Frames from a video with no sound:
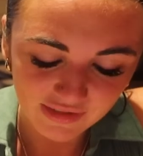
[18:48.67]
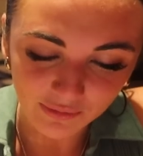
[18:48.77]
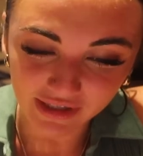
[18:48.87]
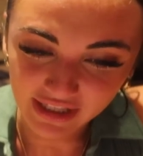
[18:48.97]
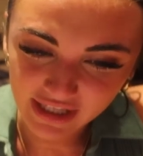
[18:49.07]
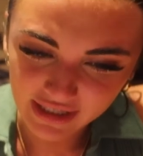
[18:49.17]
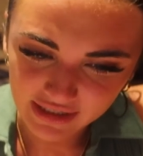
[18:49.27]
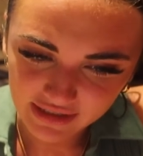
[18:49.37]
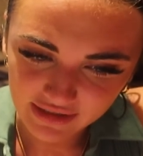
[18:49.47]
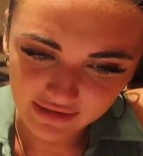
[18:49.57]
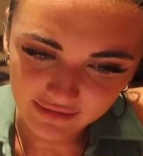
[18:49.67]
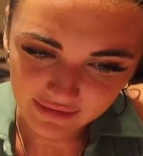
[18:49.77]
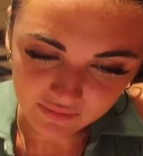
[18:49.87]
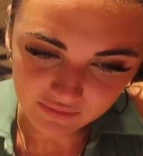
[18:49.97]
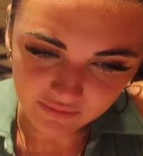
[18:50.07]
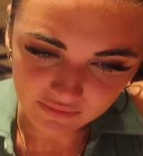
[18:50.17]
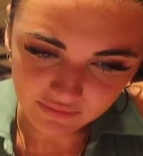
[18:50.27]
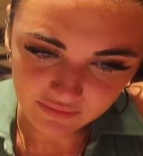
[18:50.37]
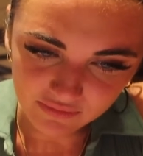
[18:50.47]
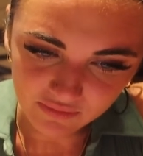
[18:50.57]
Really? Yeah. What
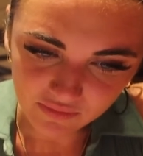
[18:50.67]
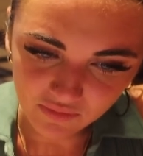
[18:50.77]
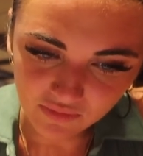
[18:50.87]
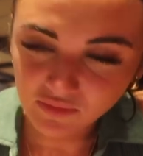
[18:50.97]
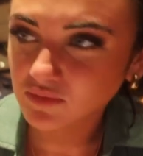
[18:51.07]
is this?